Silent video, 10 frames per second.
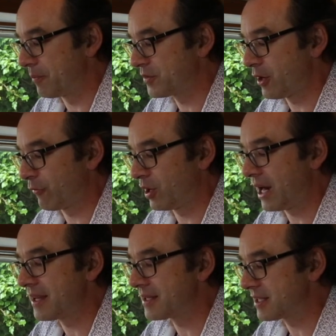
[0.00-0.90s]
So for a
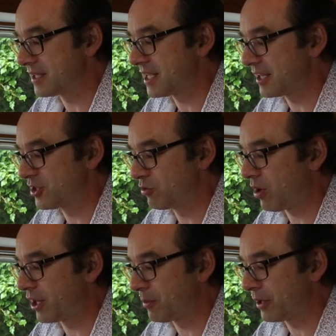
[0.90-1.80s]
lens that takes you
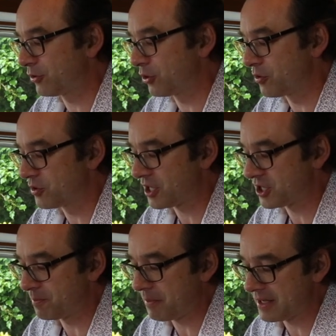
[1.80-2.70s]
right the way through
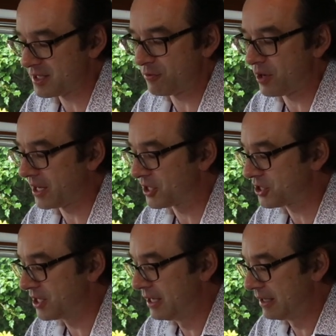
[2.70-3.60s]
such a massive
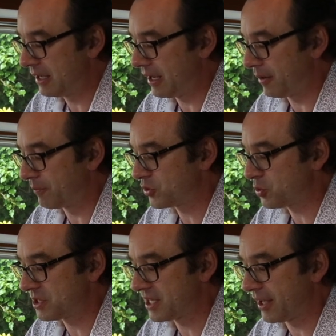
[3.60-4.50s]
range,
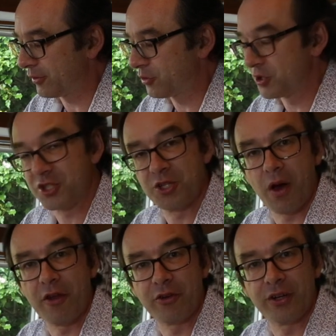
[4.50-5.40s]
28 through to
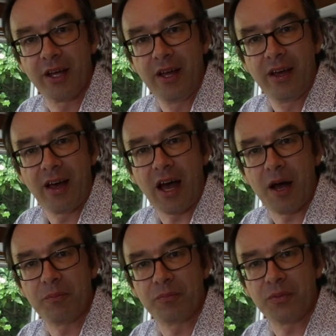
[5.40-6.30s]
200,
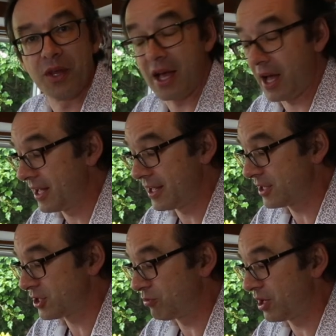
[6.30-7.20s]

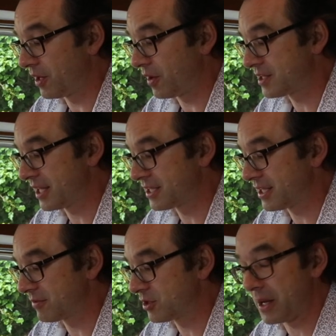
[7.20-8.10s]
it's a really nice thing
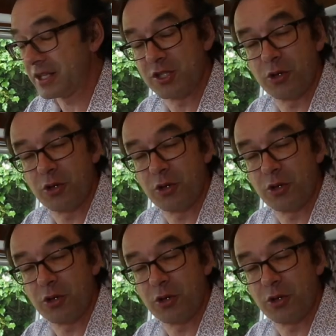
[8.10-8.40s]
to add to